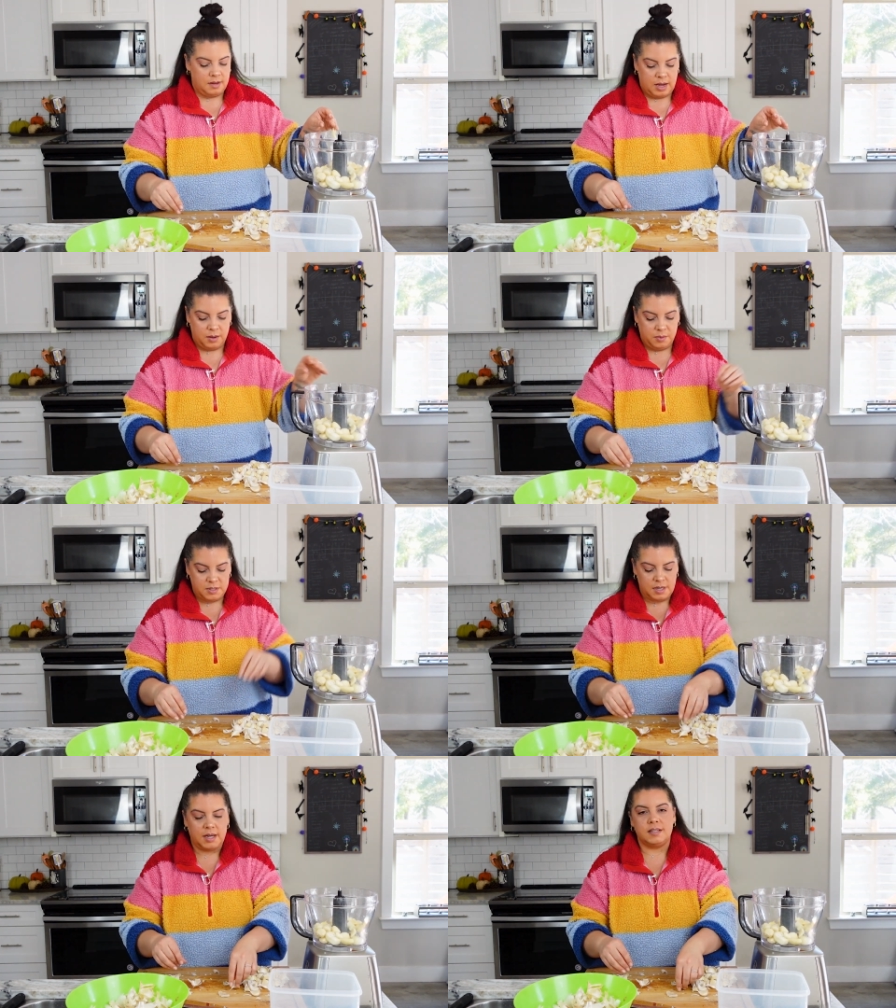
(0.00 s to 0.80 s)
I
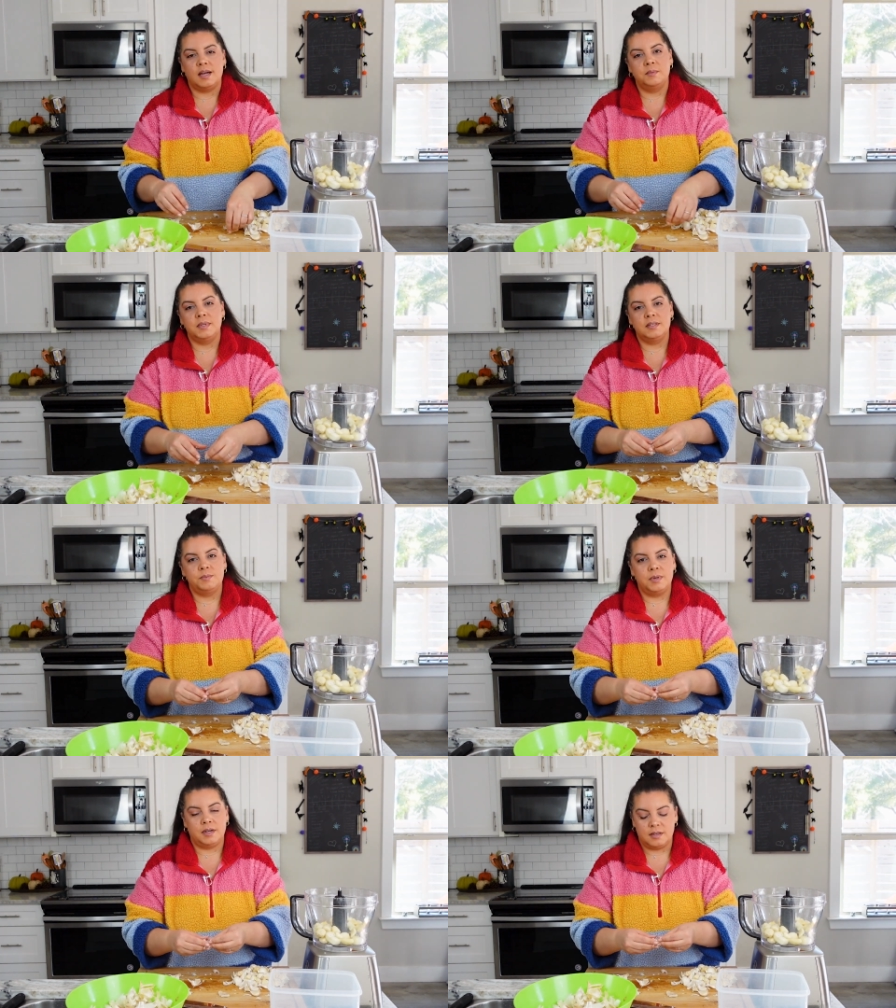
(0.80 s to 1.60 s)
wish I had timed this
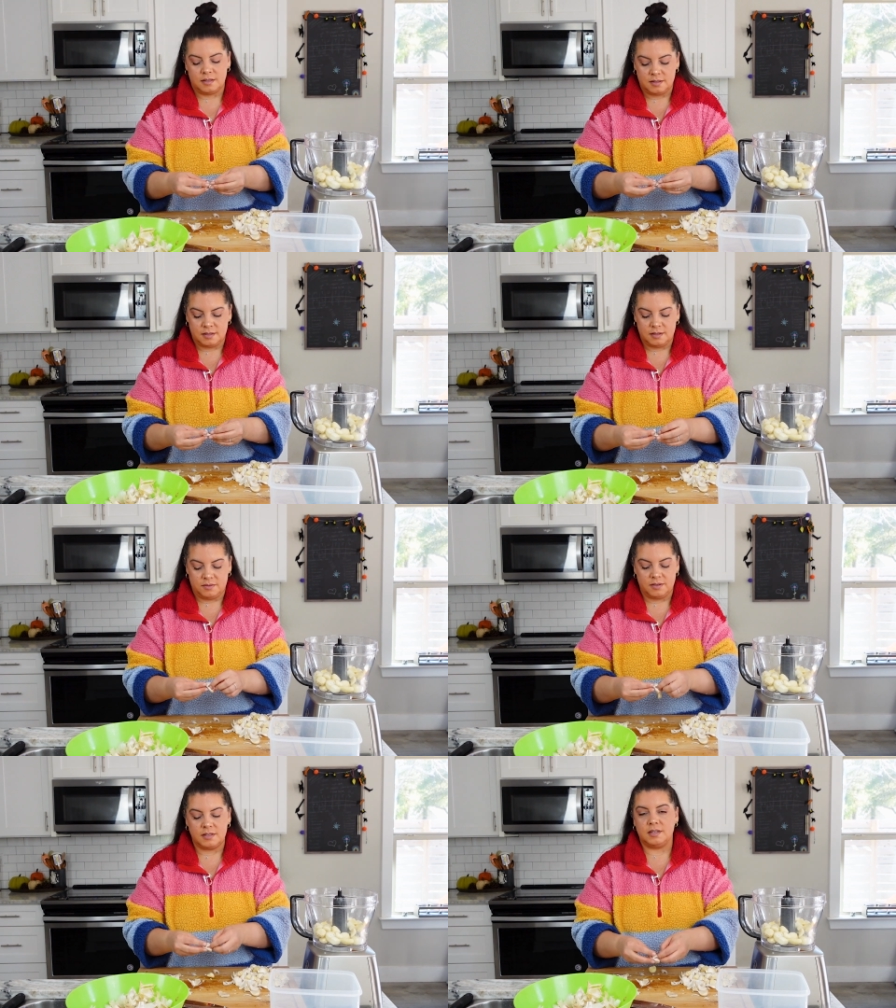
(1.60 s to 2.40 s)
because it
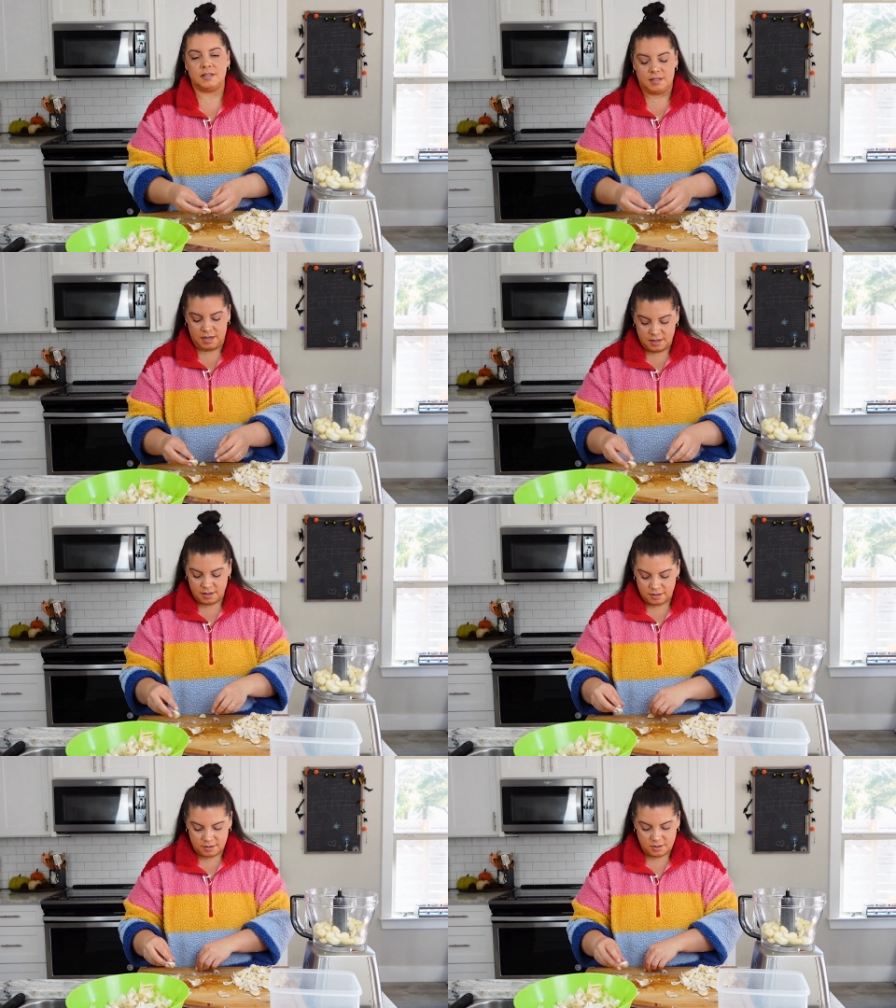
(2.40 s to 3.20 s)
feels like it's
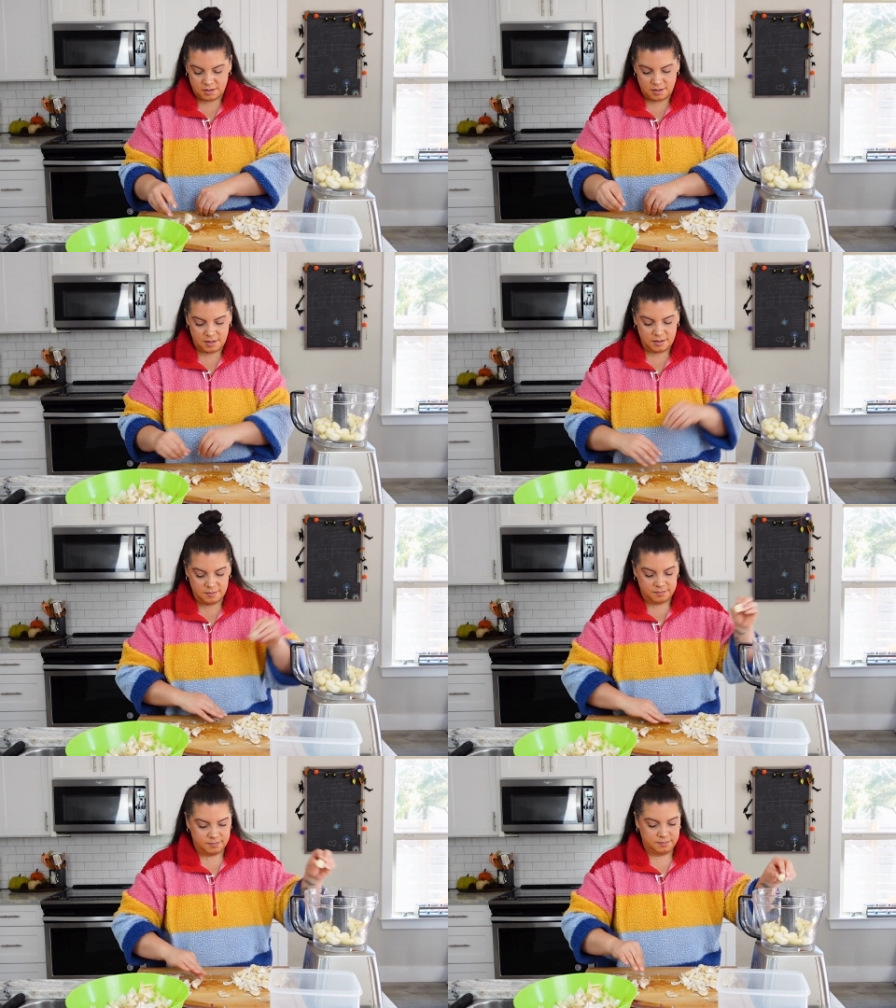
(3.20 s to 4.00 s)
taking an eternity.
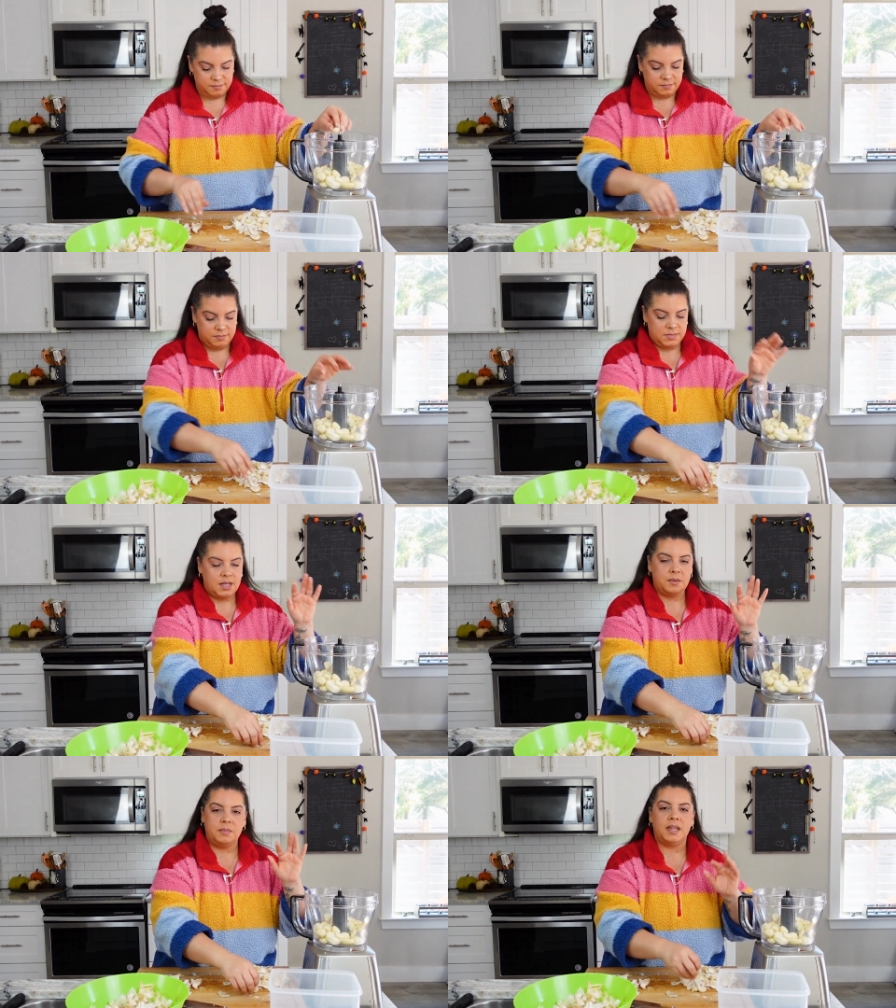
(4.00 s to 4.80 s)

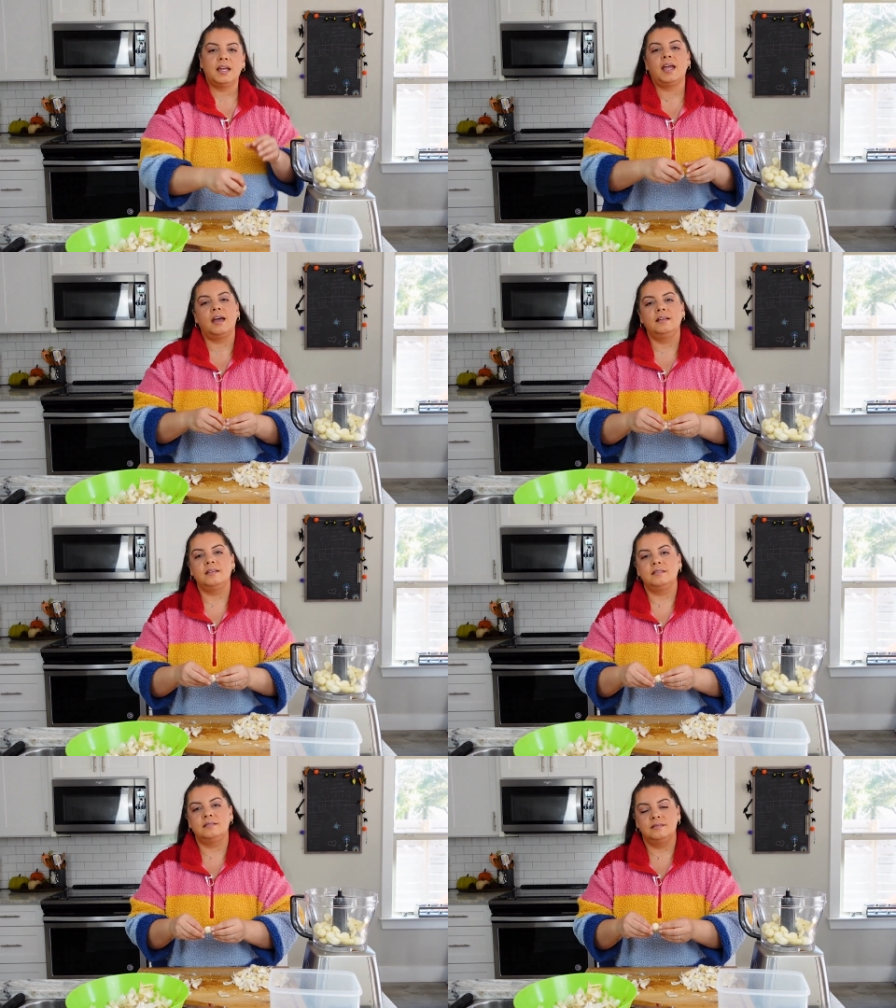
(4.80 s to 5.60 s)
But
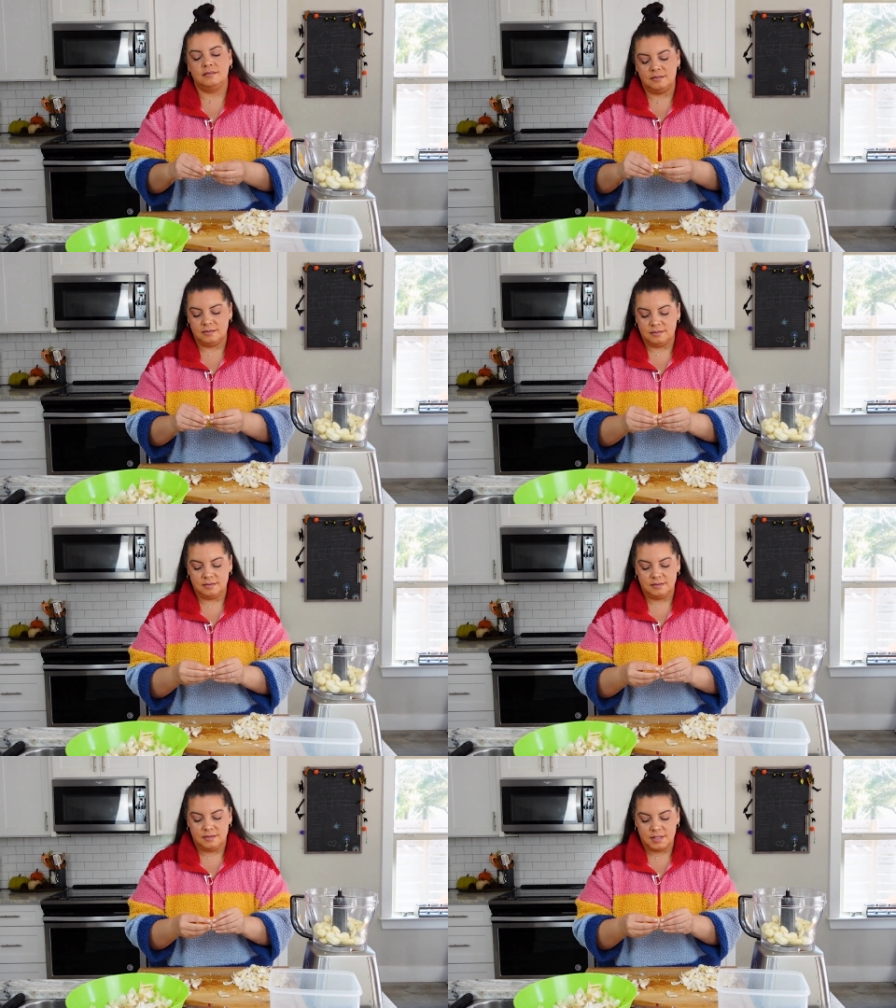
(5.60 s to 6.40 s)
again,
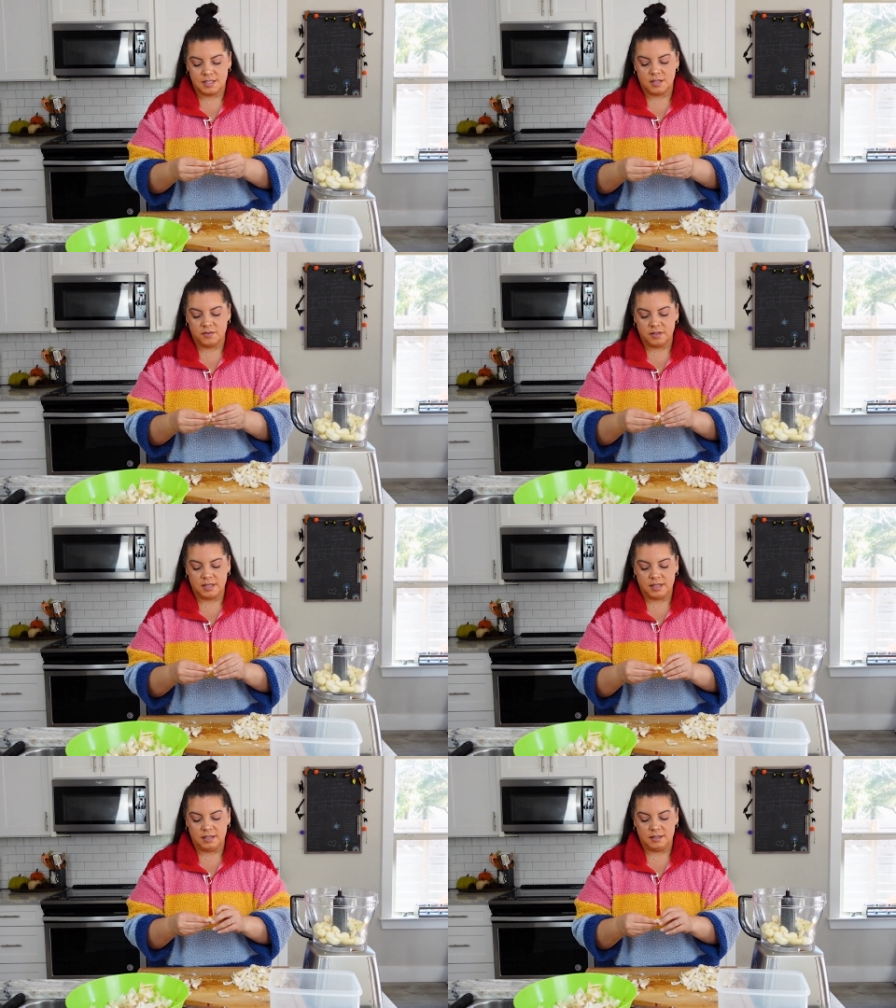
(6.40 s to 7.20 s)
silver
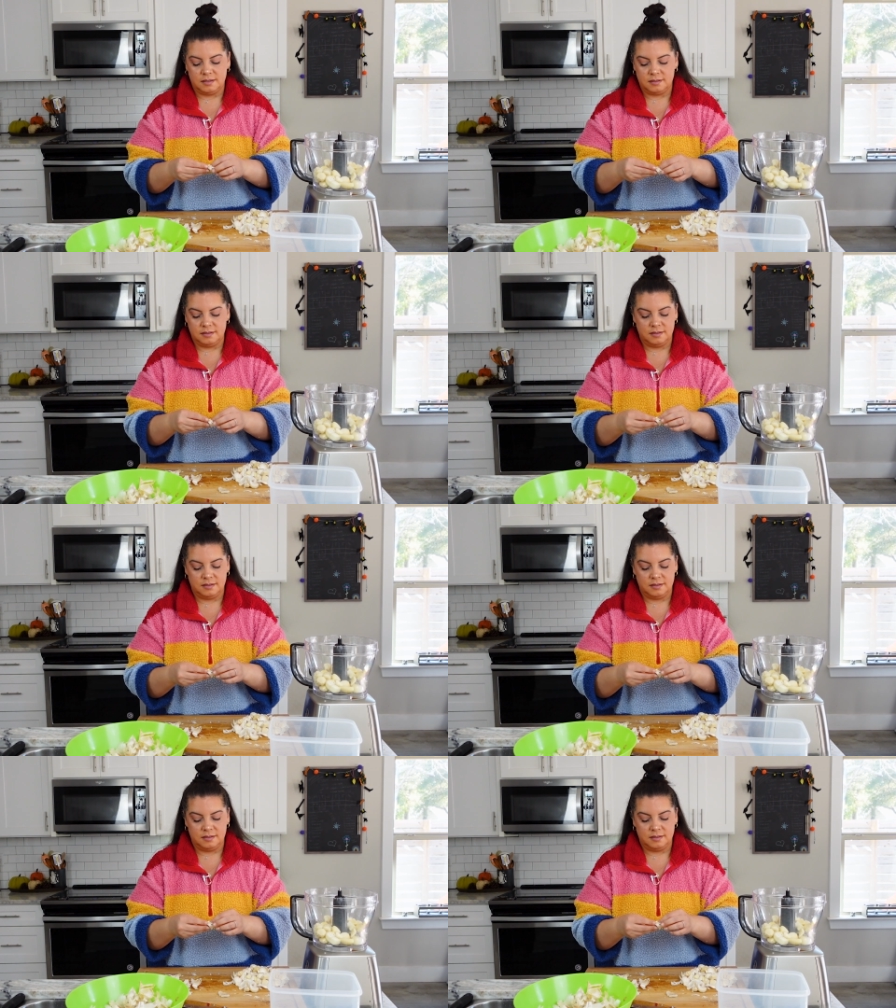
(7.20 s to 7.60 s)
lining.